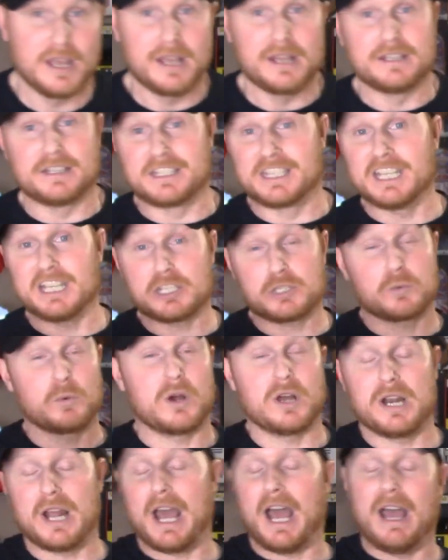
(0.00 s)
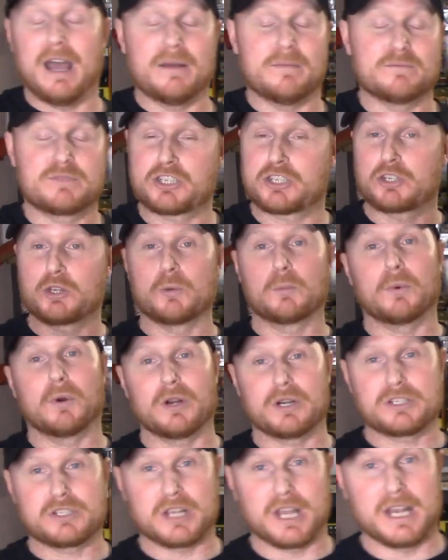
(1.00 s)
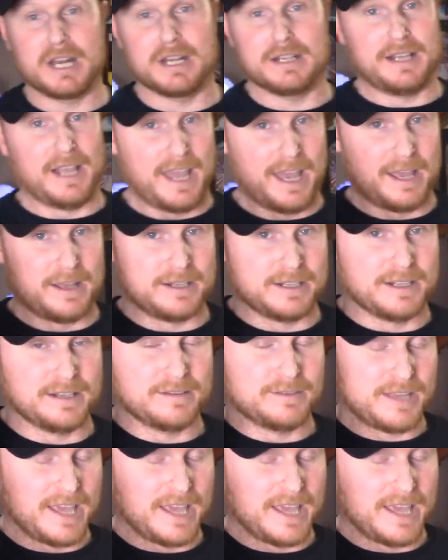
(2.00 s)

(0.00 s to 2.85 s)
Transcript: This one, I'm super excited that they